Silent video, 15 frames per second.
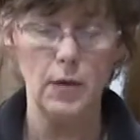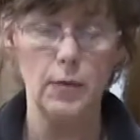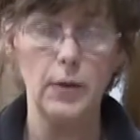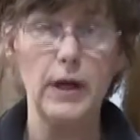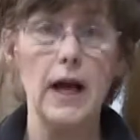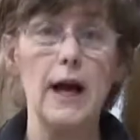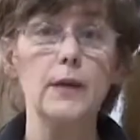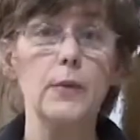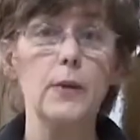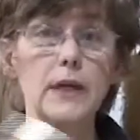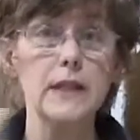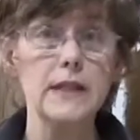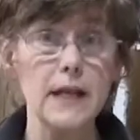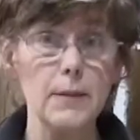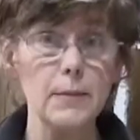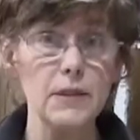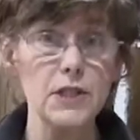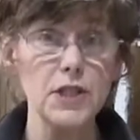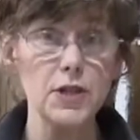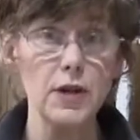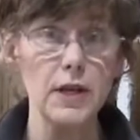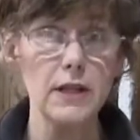we kind of want to
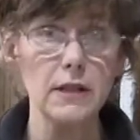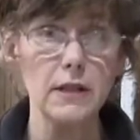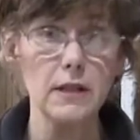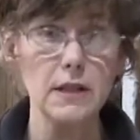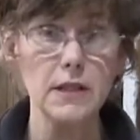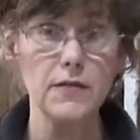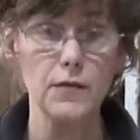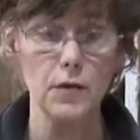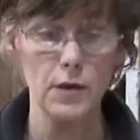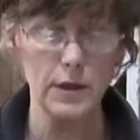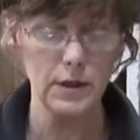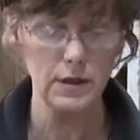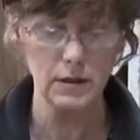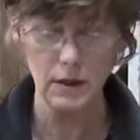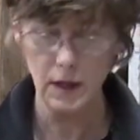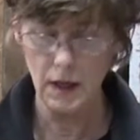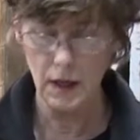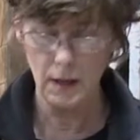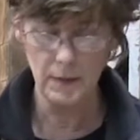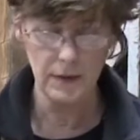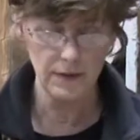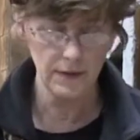demonstrate this for you.
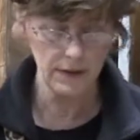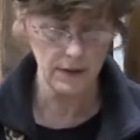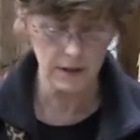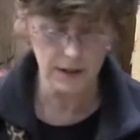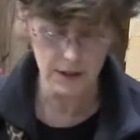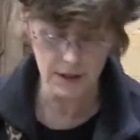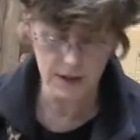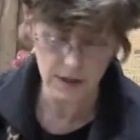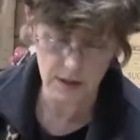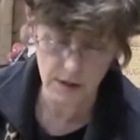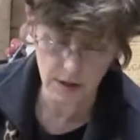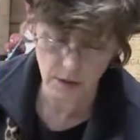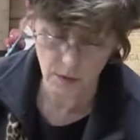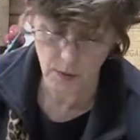I mean, there is just no